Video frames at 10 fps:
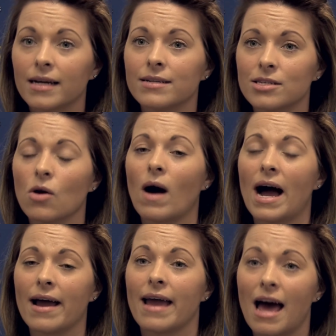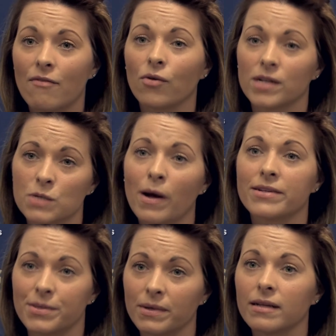And so I have a
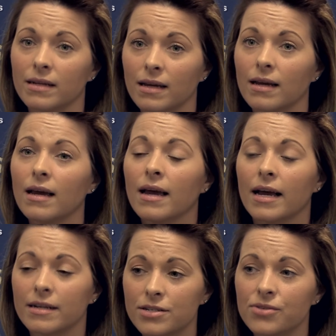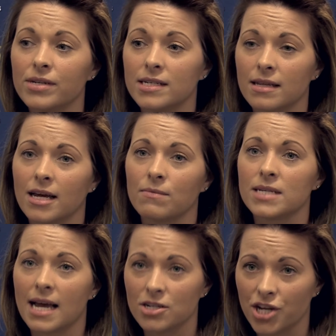responsibility and a duty to them
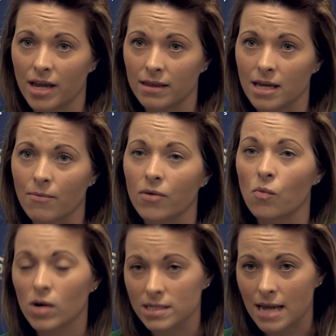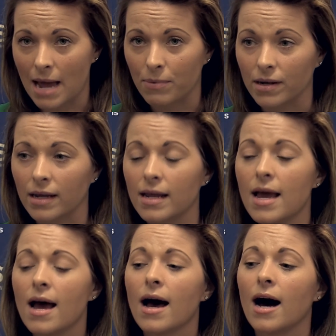to educate them on what's happening.
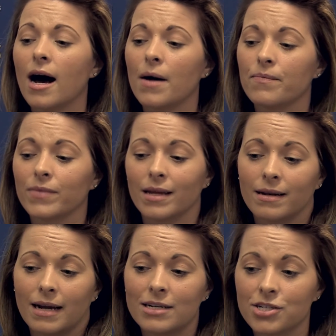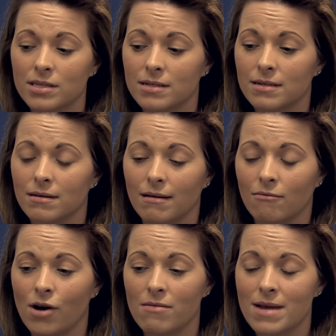Um, and I just
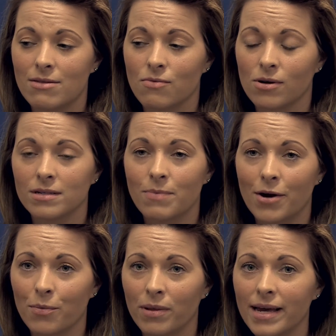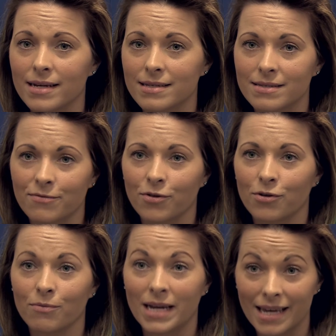want to make the world a better place
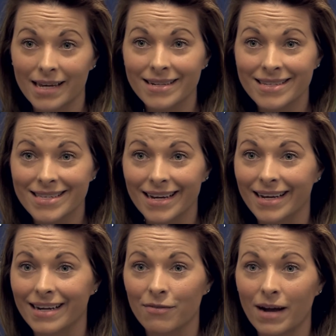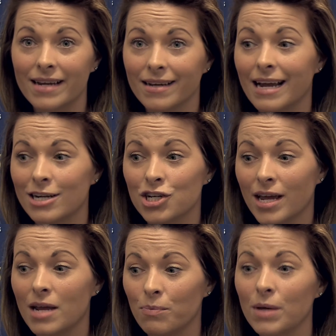for my kids. And if I can
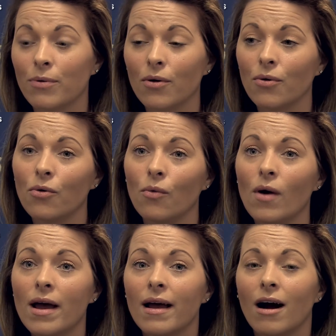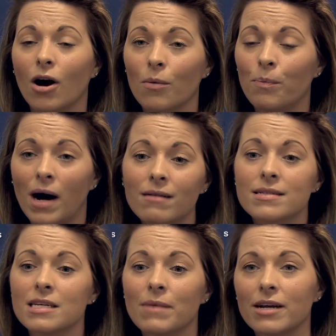educate people who are
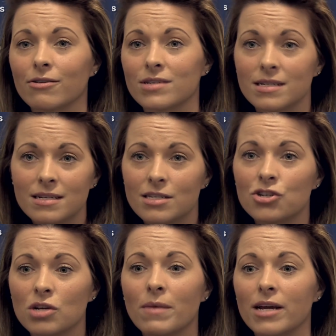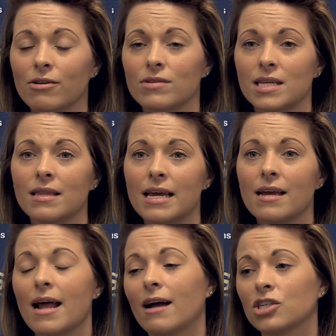policymakers and decision makers and they
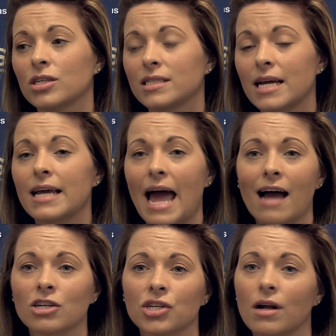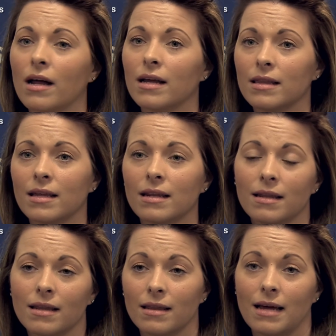could actually take action on it,
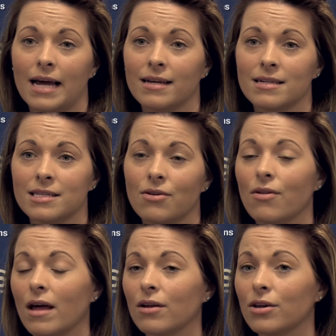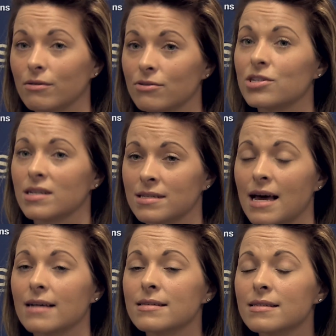then I consider that a huge
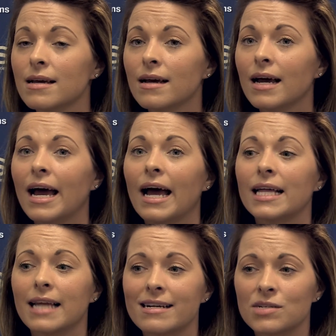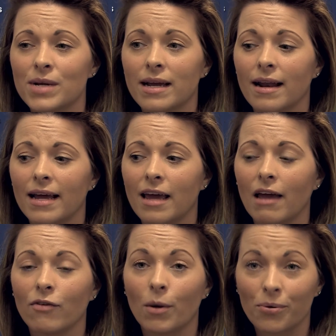success. Last weekend, I
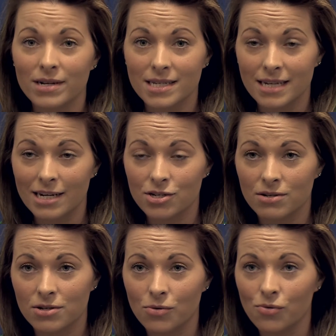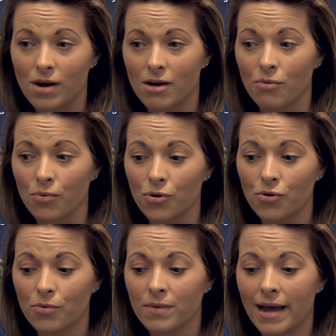gave a presentation to a
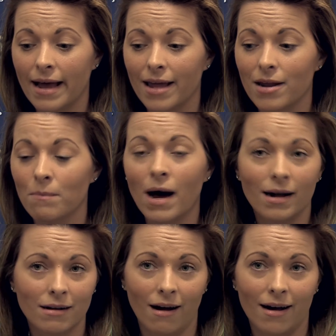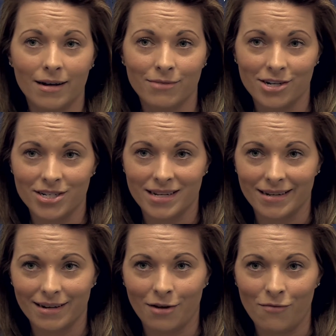room at MonCon, which is
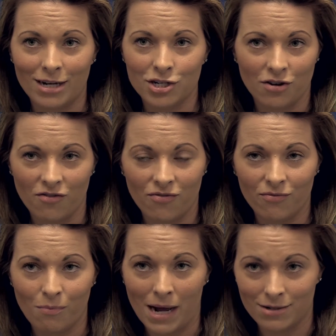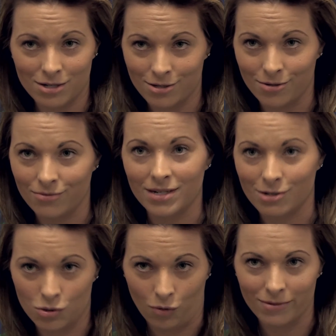a convention of monsoon
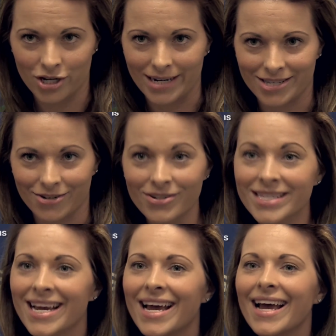and storm chasers.